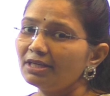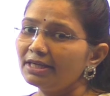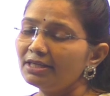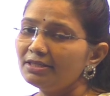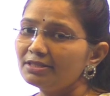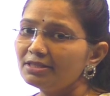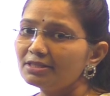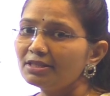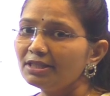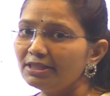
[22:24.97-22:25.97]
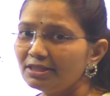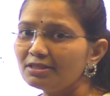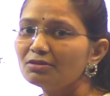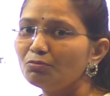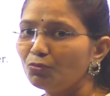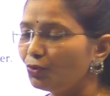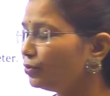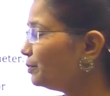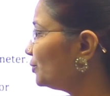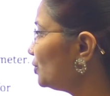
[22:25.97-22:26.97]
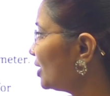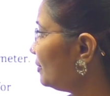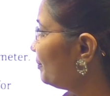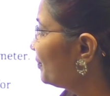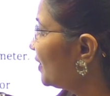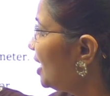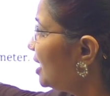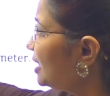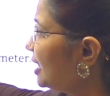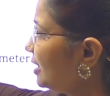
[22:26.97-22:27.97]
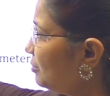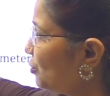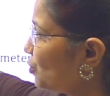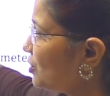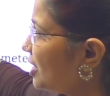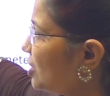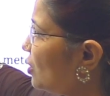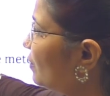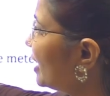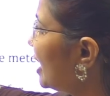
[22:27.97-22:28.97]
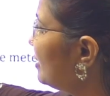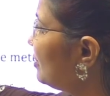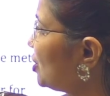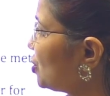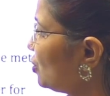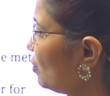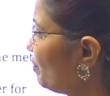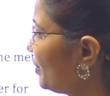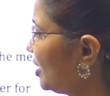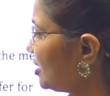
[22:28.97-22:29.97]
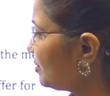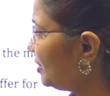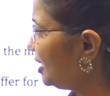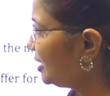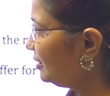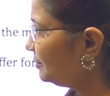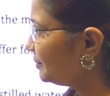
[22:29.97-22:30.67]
analysis, it is more. Okay, then process of calibration of pH meter.